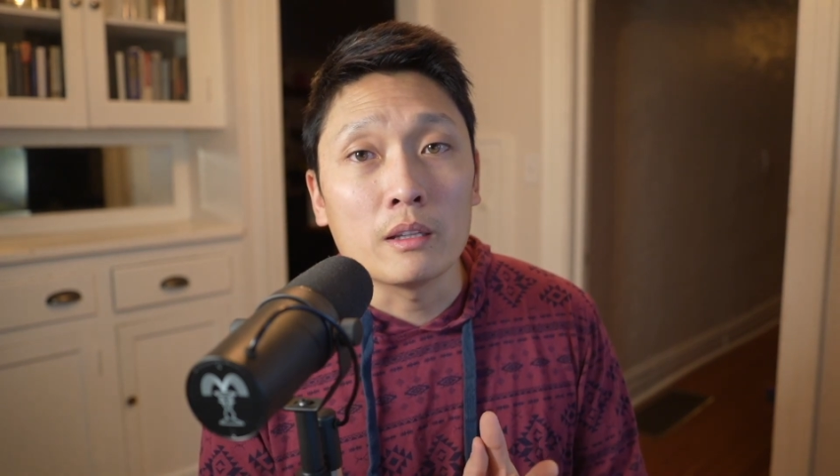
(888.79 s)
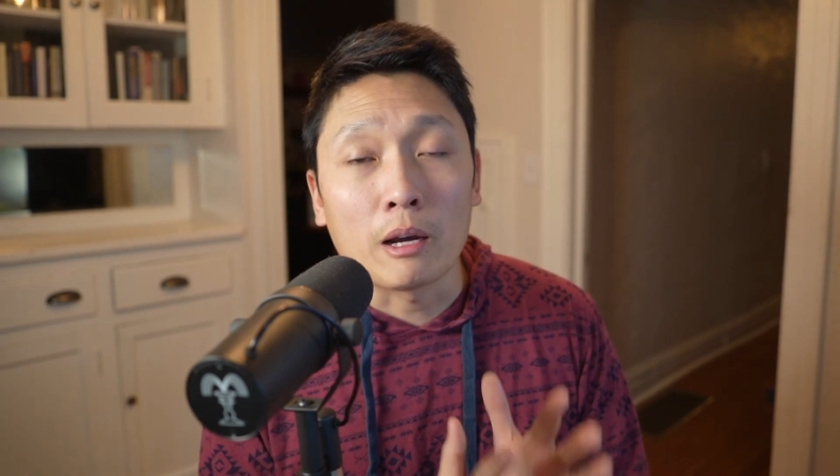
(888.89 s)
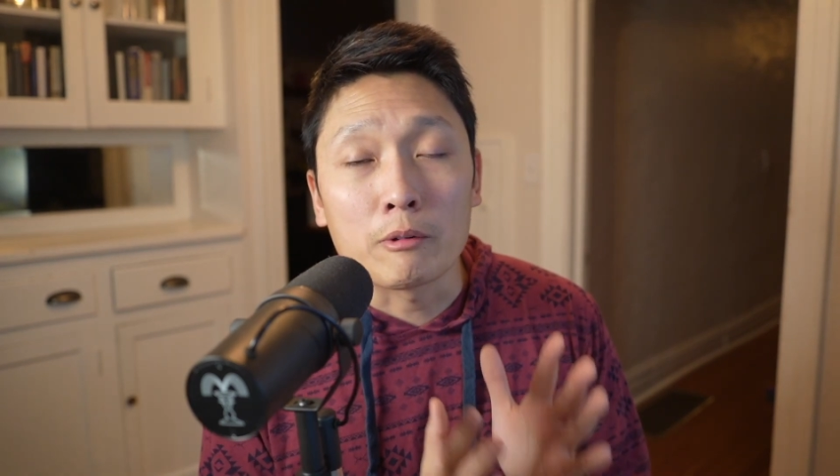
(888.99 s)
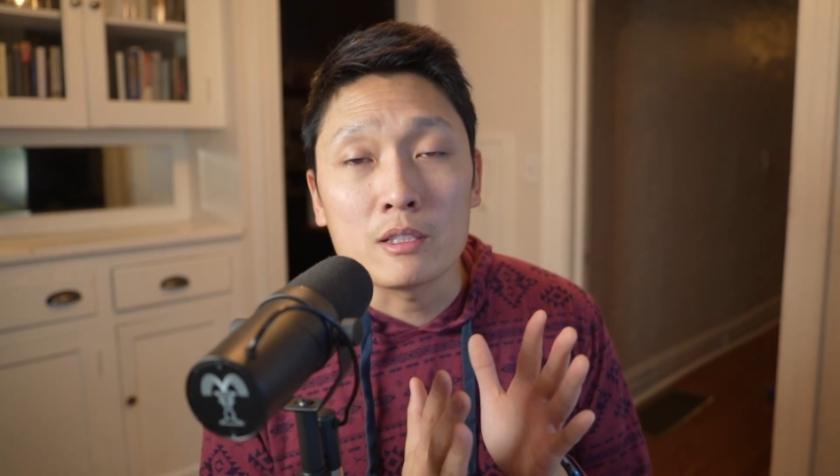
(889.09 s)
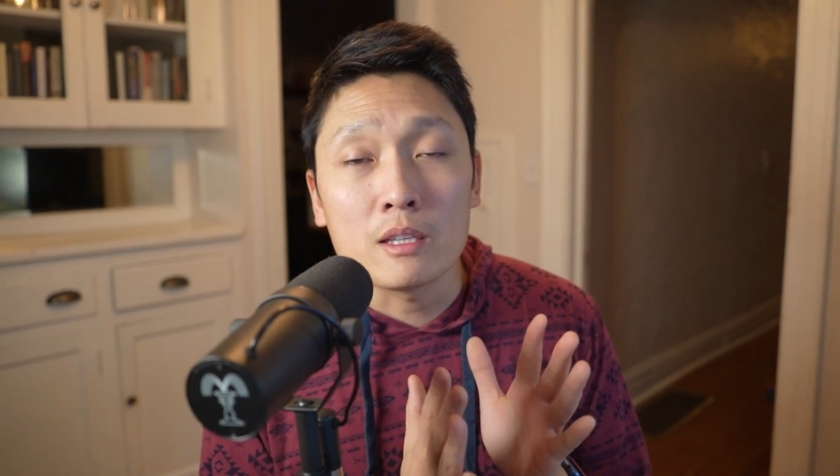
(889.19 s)

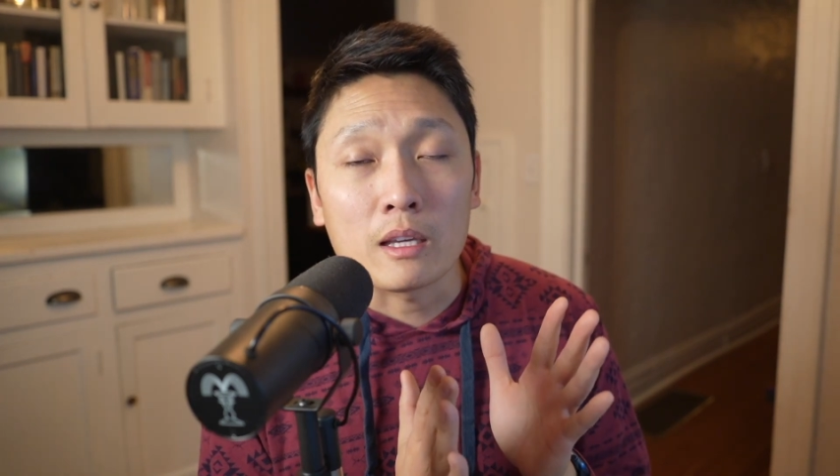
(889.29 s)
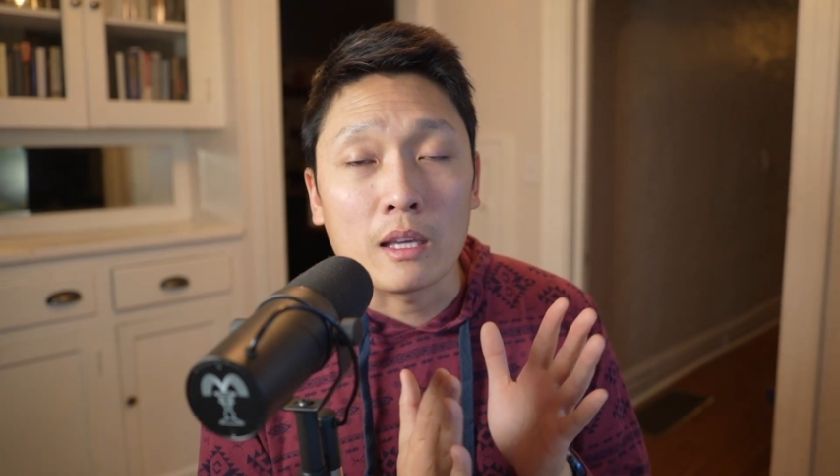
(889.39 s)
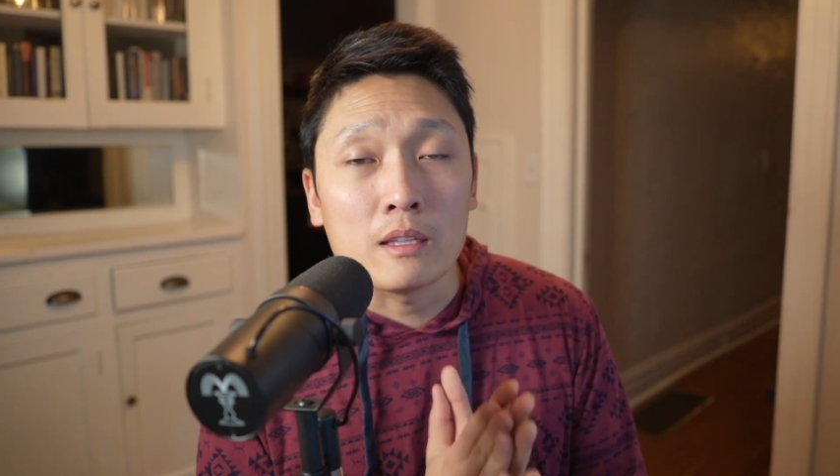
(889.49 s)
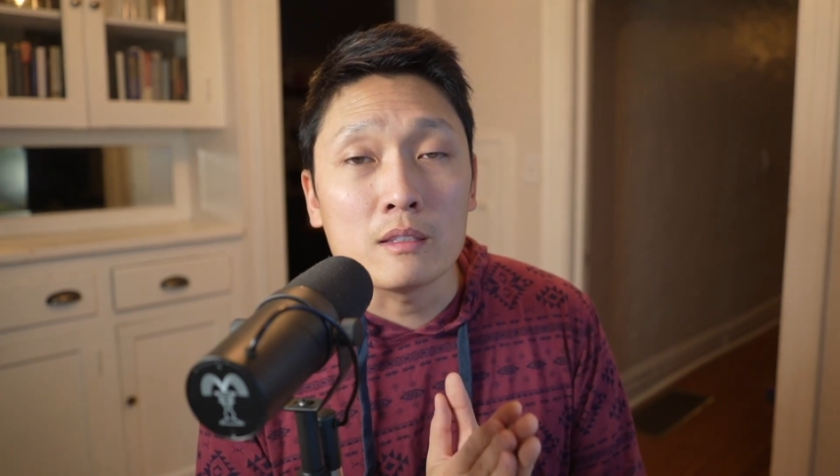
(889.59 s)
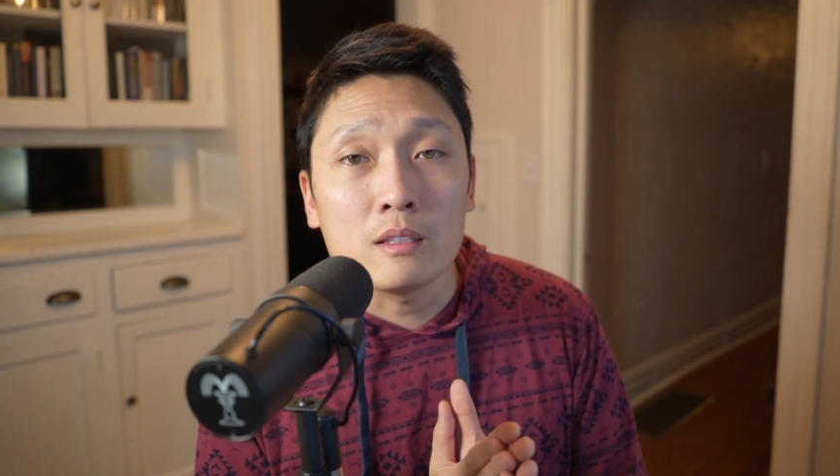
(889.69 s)
I would say that
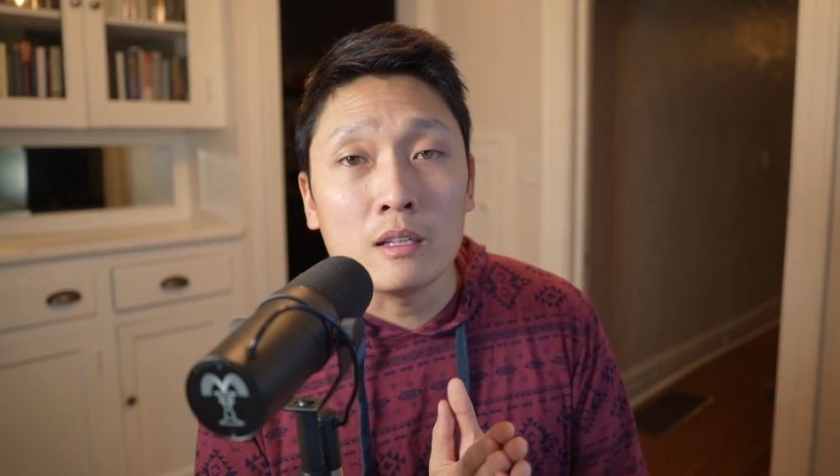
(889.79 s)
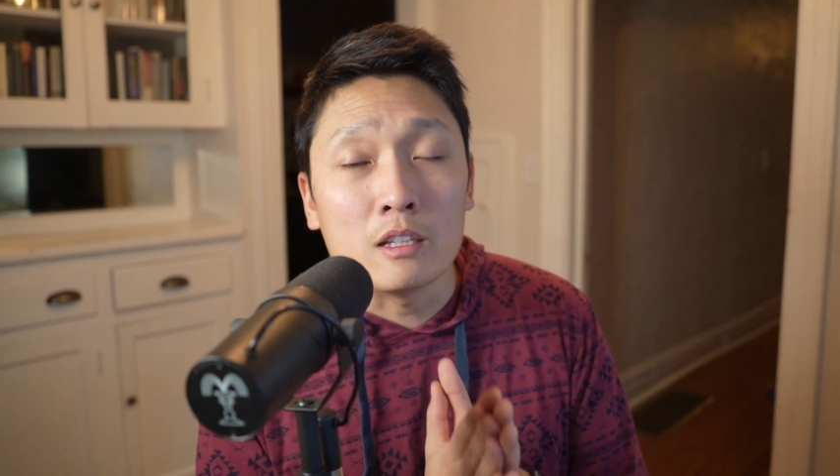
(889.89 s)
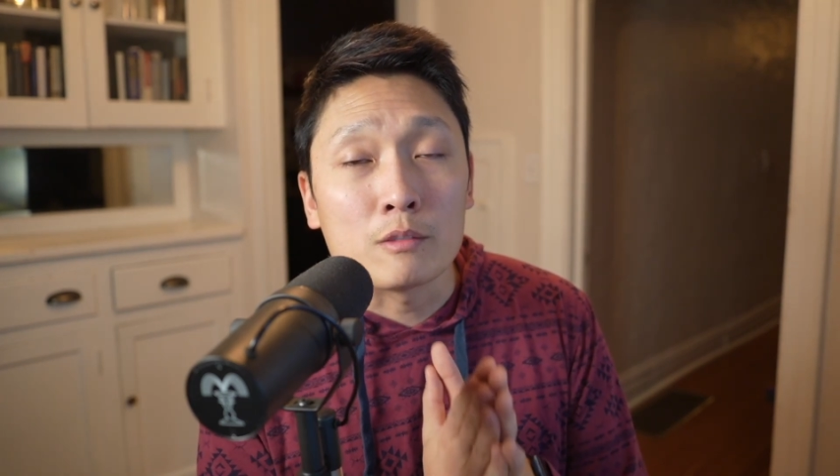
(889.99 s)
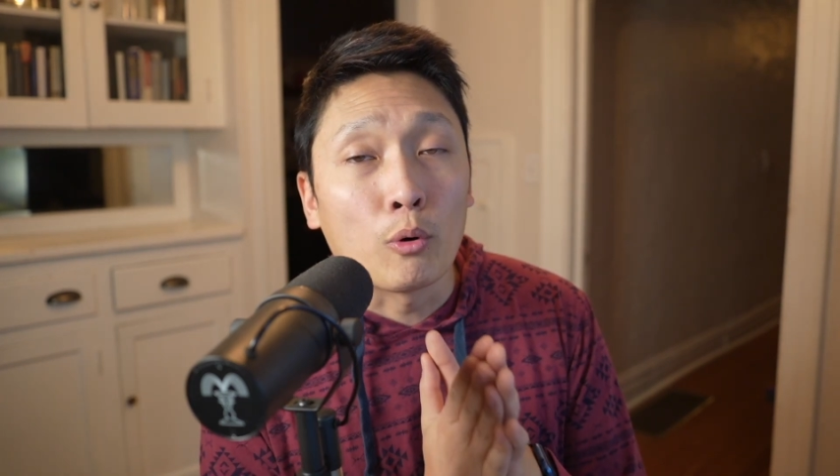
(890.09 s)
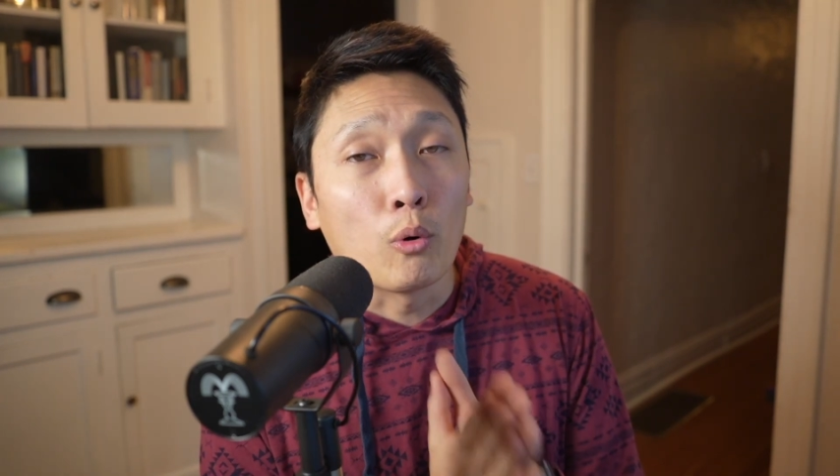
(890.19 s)
Kansas City
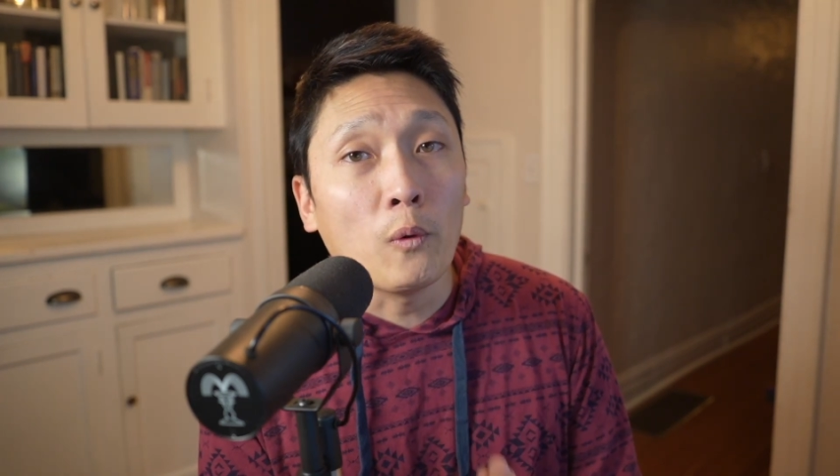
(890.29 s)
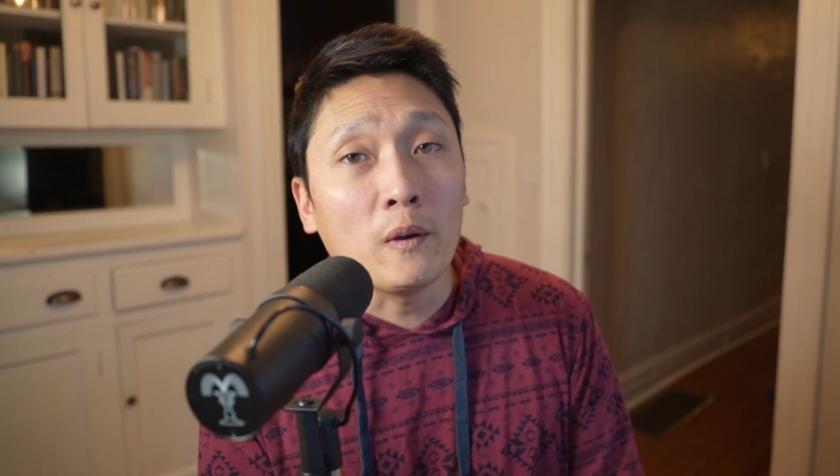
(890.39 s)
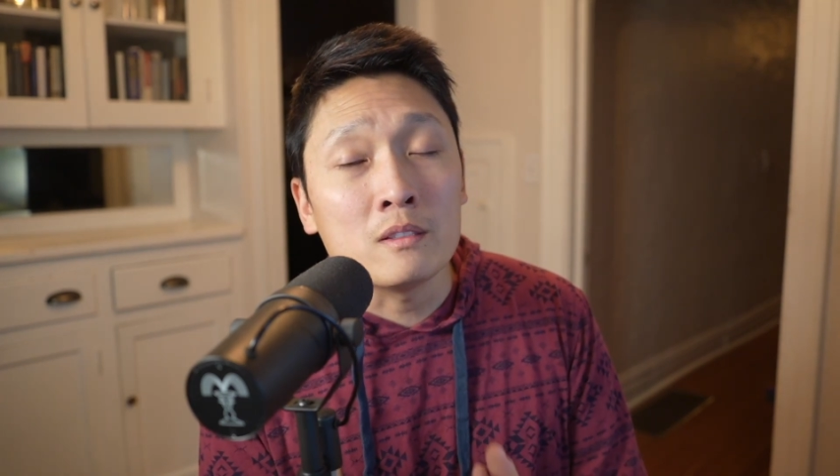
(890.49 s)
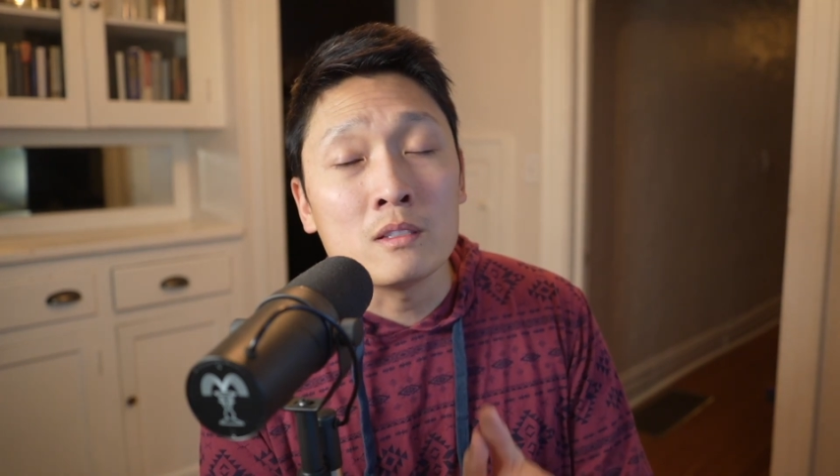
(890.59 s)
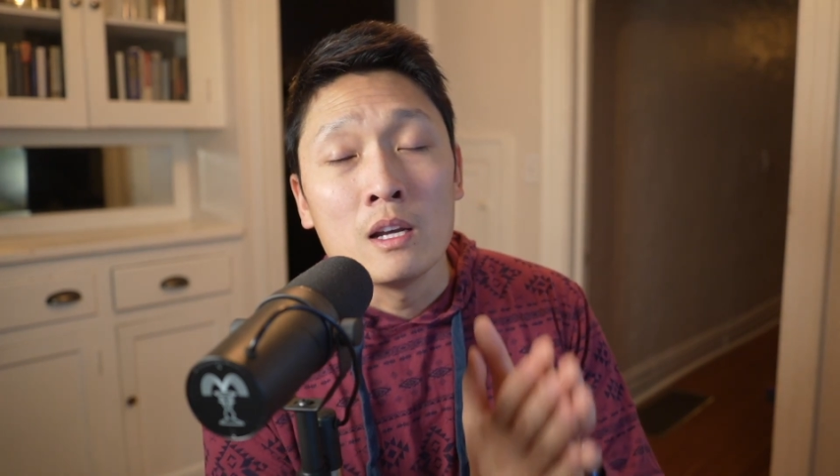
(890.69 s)
is
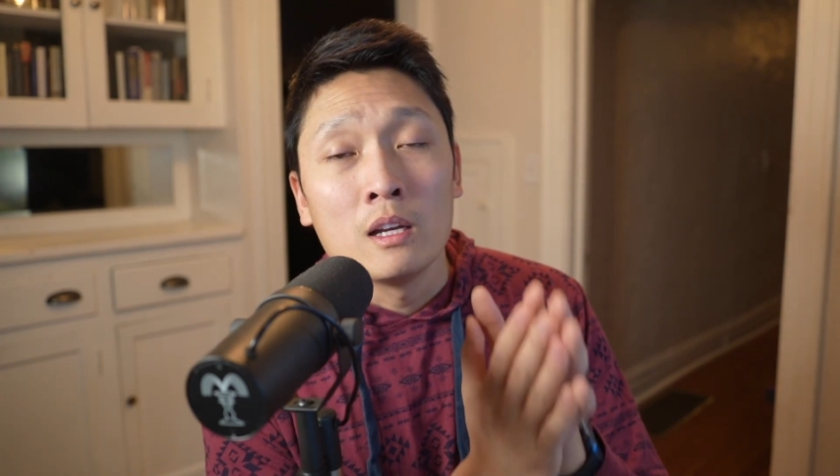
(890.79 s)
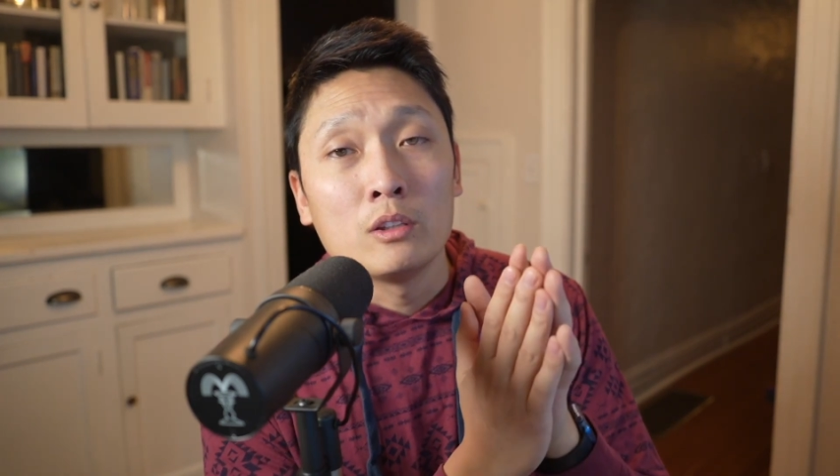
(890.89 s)
poised